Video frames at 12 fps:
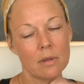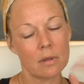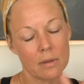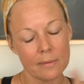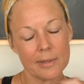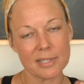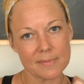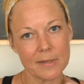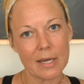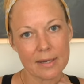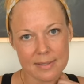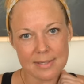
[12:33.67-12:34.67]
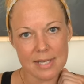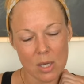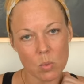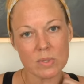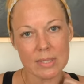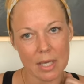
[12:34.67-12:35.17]
Let's be honest. It
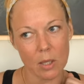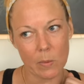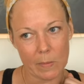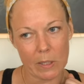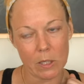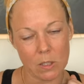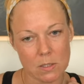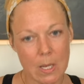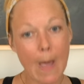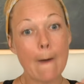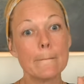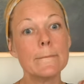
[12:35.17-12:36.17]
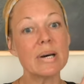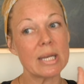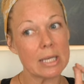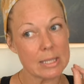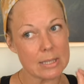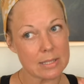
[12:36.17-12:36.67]
was kilometers, but
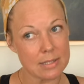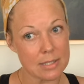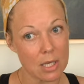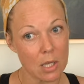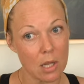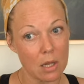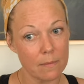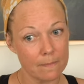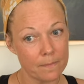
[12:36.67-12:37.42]
it still,